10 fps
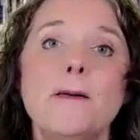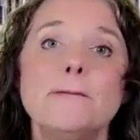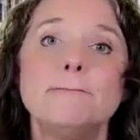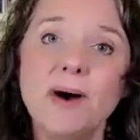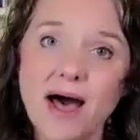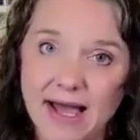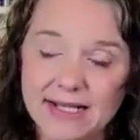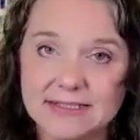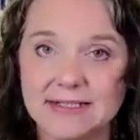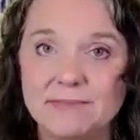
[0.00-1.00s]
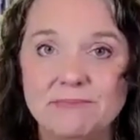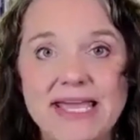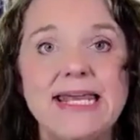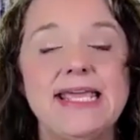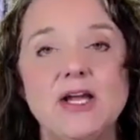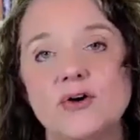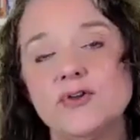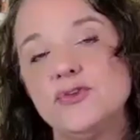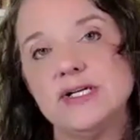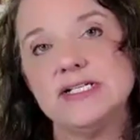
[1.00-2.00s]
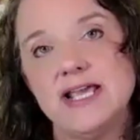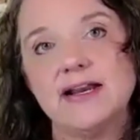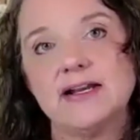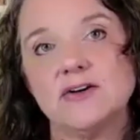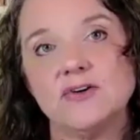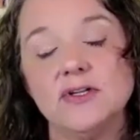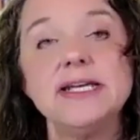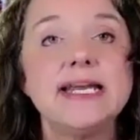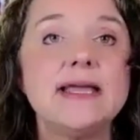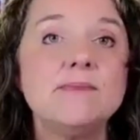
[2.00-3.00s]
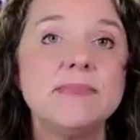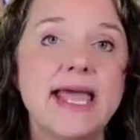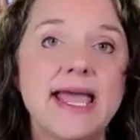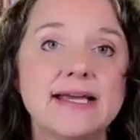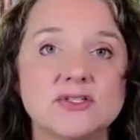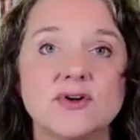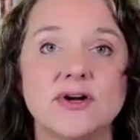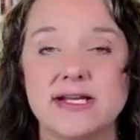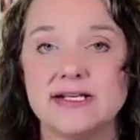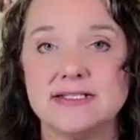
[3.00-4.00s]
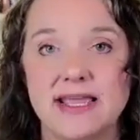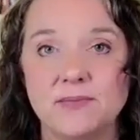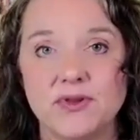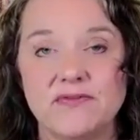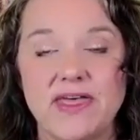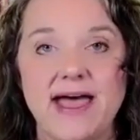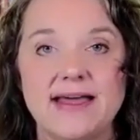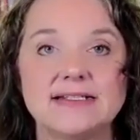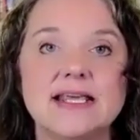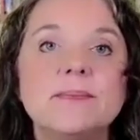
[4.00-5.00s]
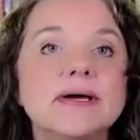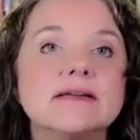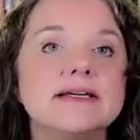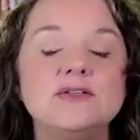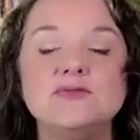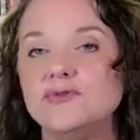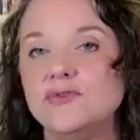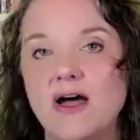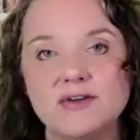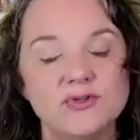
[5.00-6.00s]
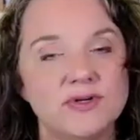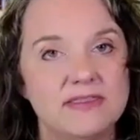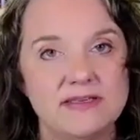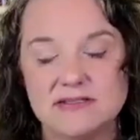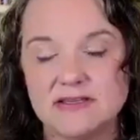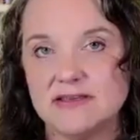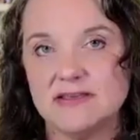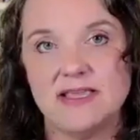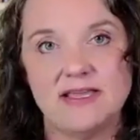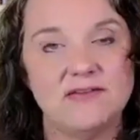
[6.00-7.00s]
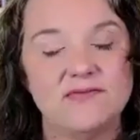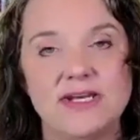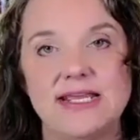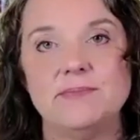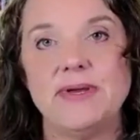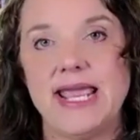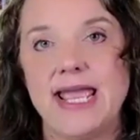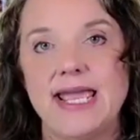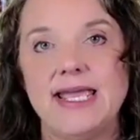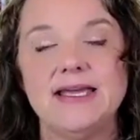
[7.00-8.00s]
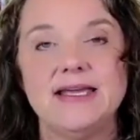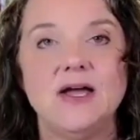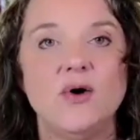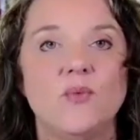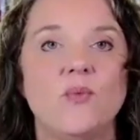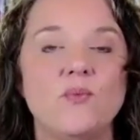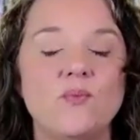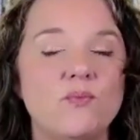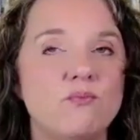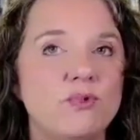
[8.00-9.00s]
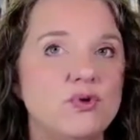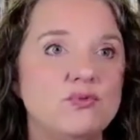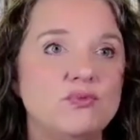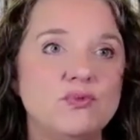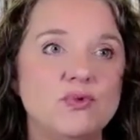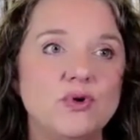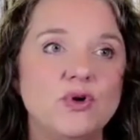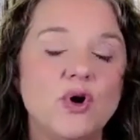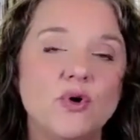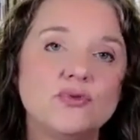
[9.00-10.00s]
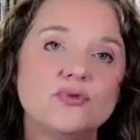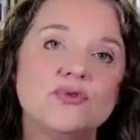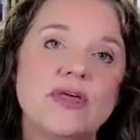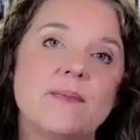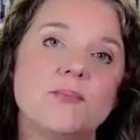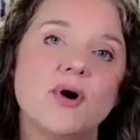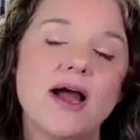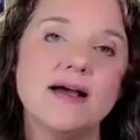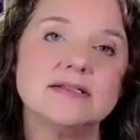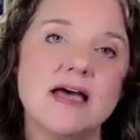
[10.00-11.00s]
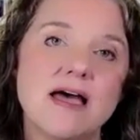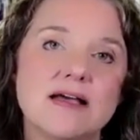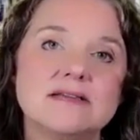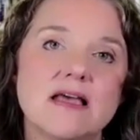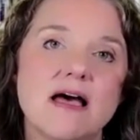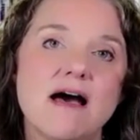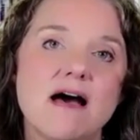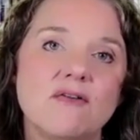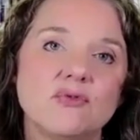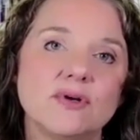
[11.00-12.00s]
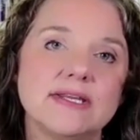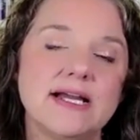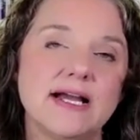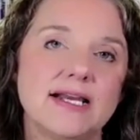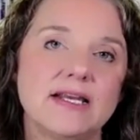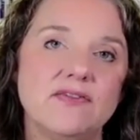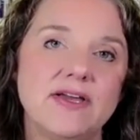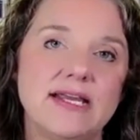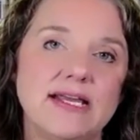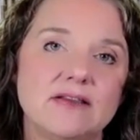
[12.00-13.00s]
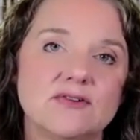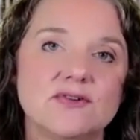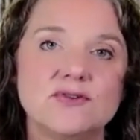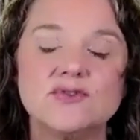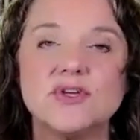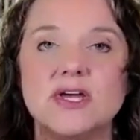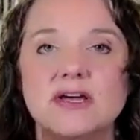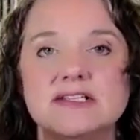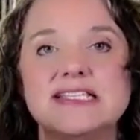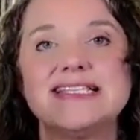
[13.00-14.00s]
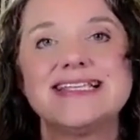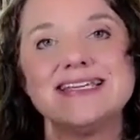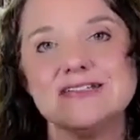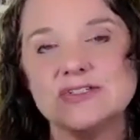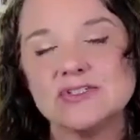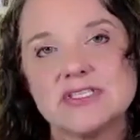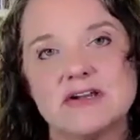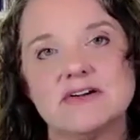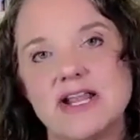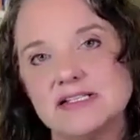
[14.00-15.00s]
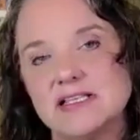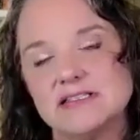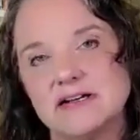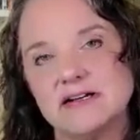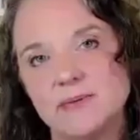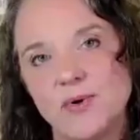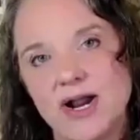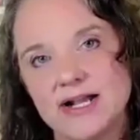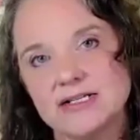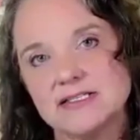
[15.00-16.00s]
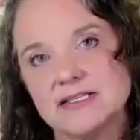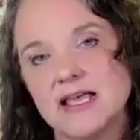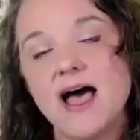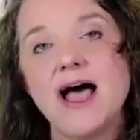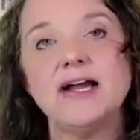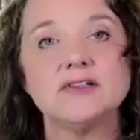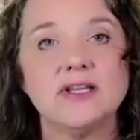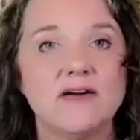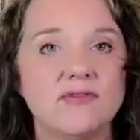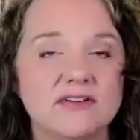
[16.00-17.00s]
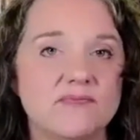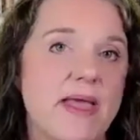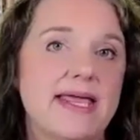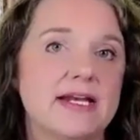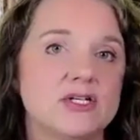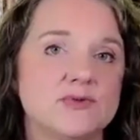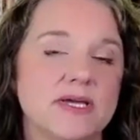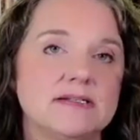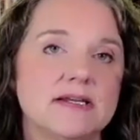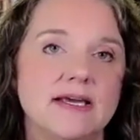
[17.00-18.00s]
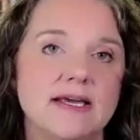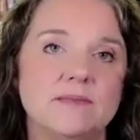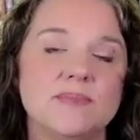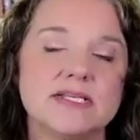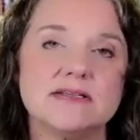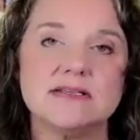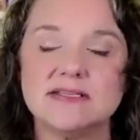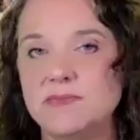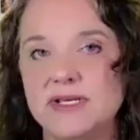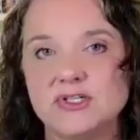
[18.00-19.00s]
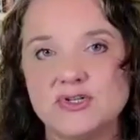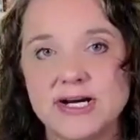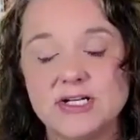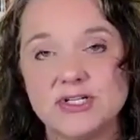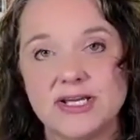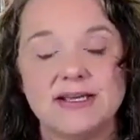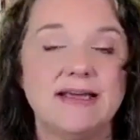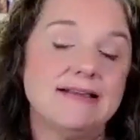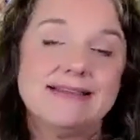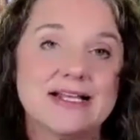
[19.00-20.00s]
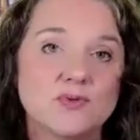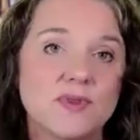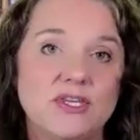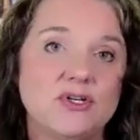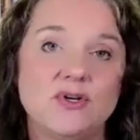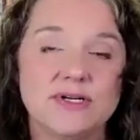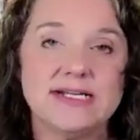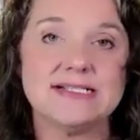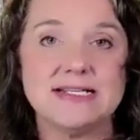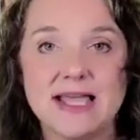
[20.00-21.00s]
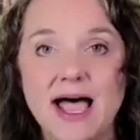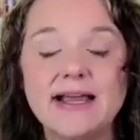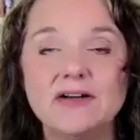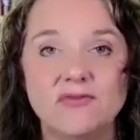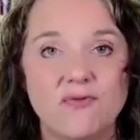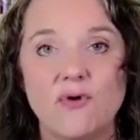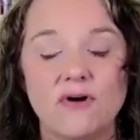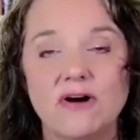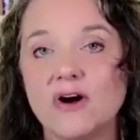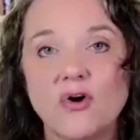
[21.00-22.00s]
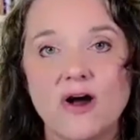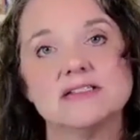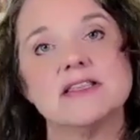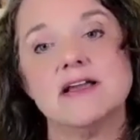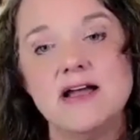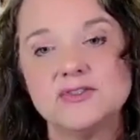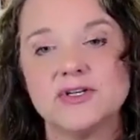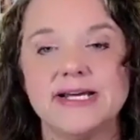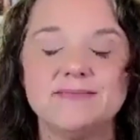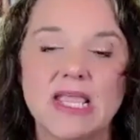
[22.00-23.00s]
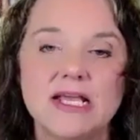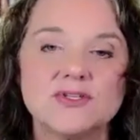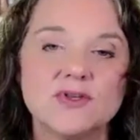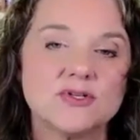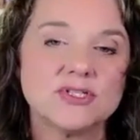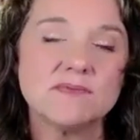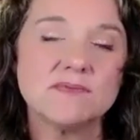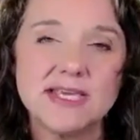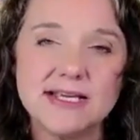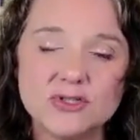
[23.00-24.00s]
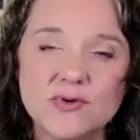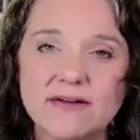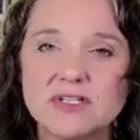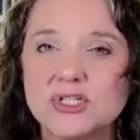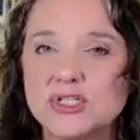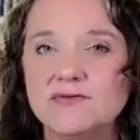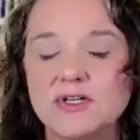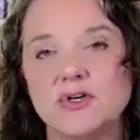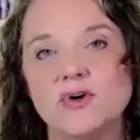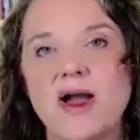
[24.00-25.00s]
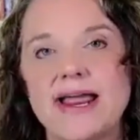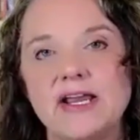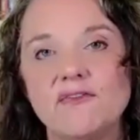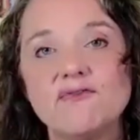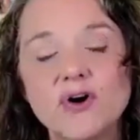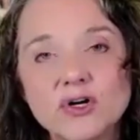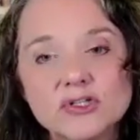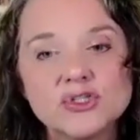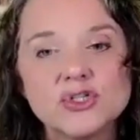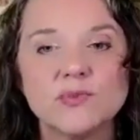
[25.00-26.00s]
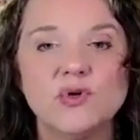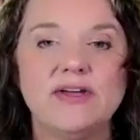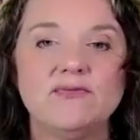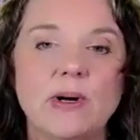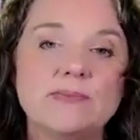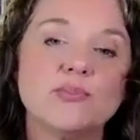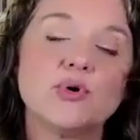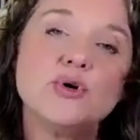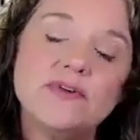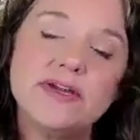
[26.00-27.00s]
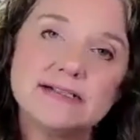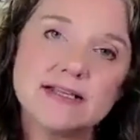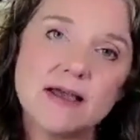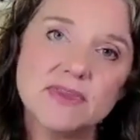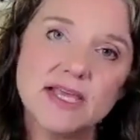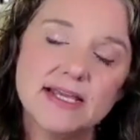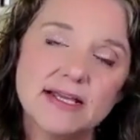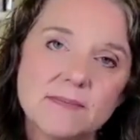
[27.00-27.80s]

But many go through a technical, and an MBA is a great example of that. Typically, you do not do a thesis at the end of an MBA. You go through that process of really kind of hitting those skills that are necessary to practice at the higher level of management and business administration. That's what the degree is designed for across the country. So there's some things you have to shift in your writing. First, you're moving from proving something.